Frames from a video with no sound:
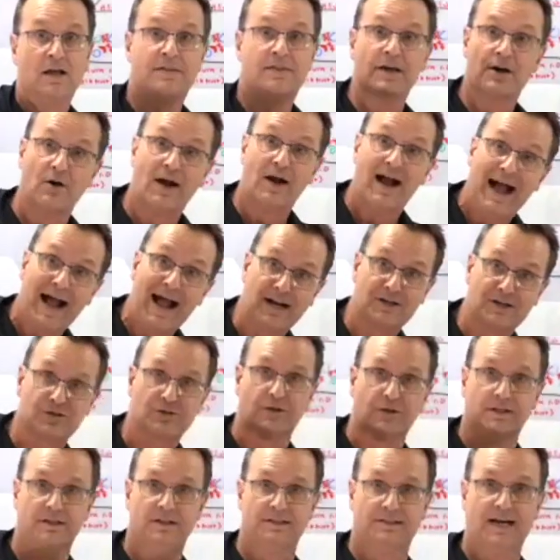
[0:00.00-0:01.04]
that are
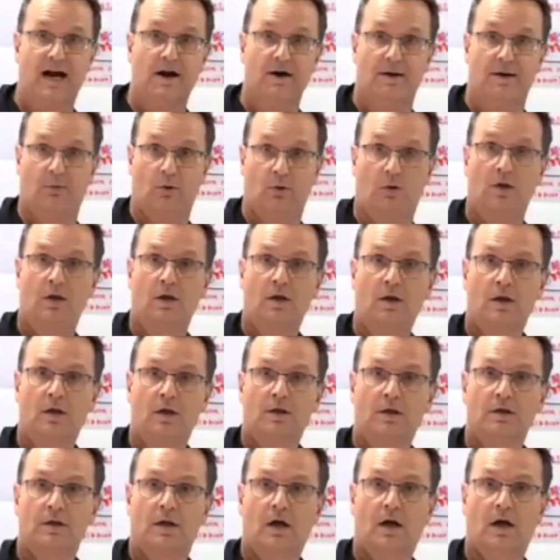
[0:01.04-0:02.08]
actually desirable.
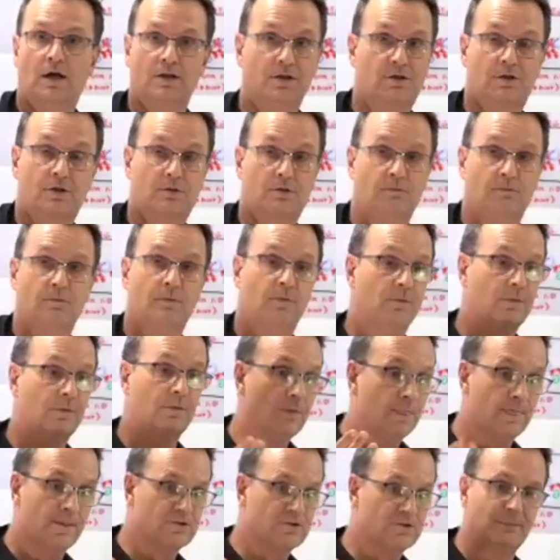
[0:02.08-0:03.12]
Uh,
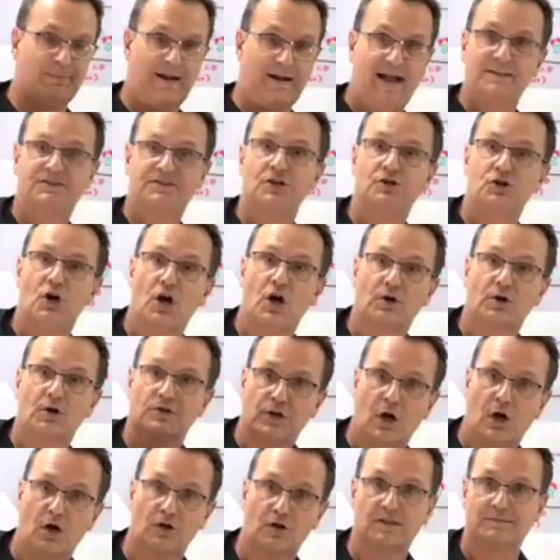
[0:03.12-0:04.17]
Sebastian Junger
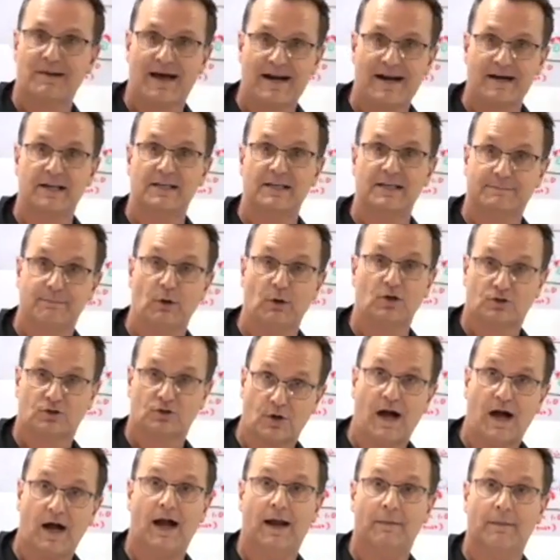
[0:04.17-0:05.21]
talks about in his book
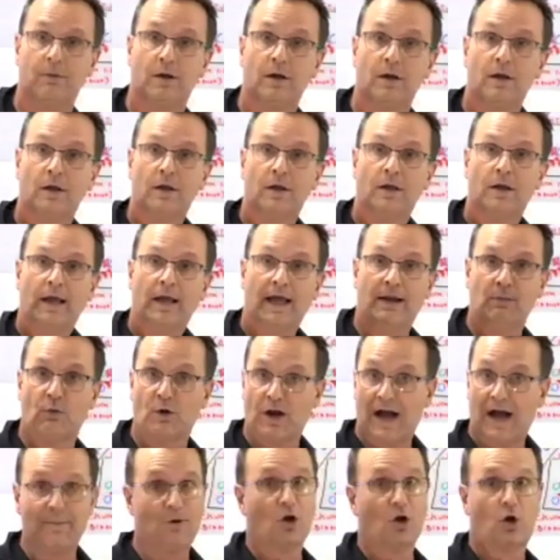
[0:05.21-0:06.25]
Tribe. And
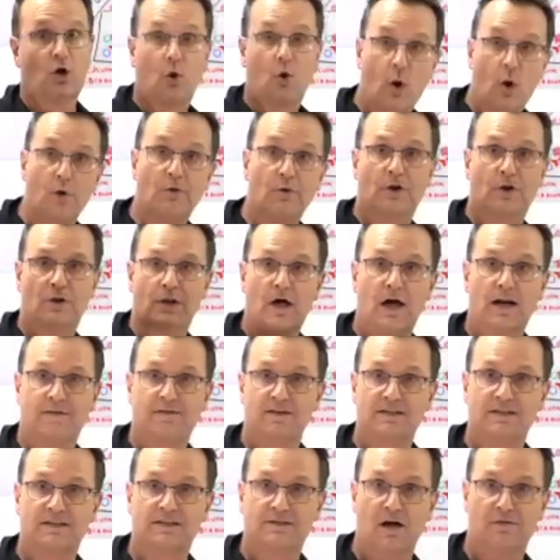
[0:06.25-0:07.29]
I'm going to quote a lot of
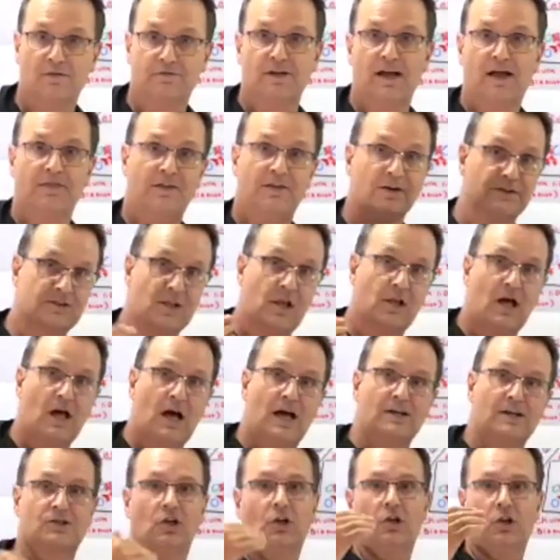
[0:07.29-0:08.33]
his stuff tonight. There's a
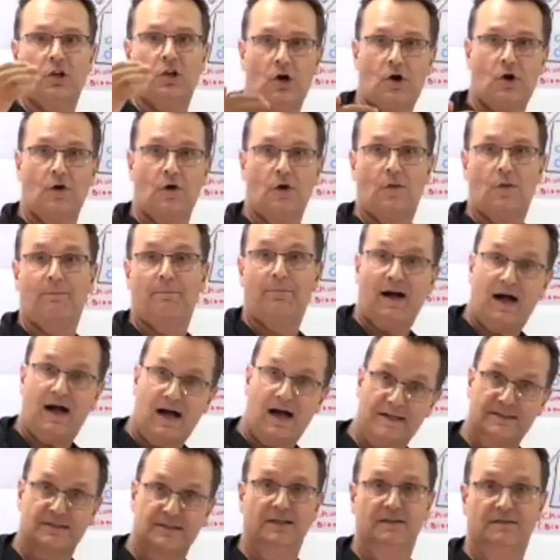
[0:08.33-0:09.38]
lot to learn on the
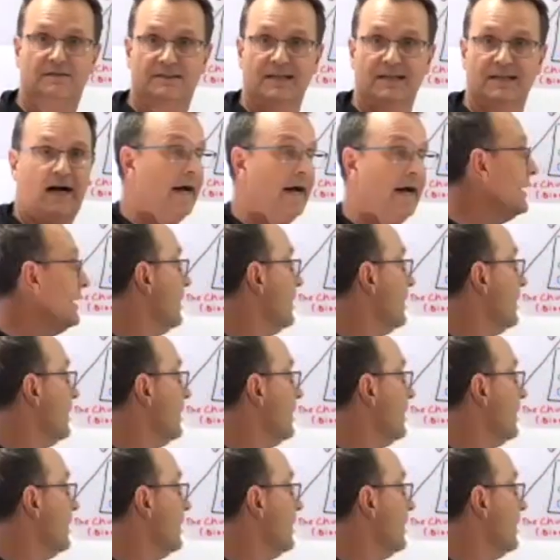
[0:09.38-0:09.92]
positive side